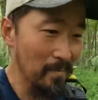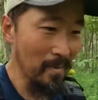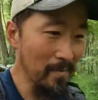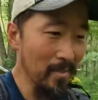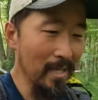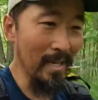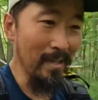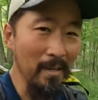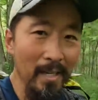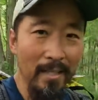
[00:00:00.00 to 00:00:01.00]
sometimes you
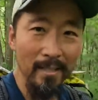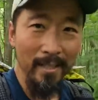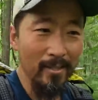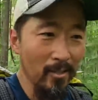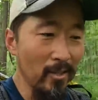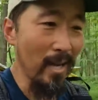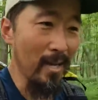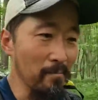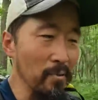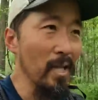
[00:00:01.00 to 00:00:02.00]
gotta look at your
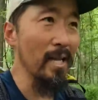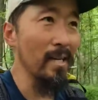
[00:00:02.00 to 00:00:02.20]
day and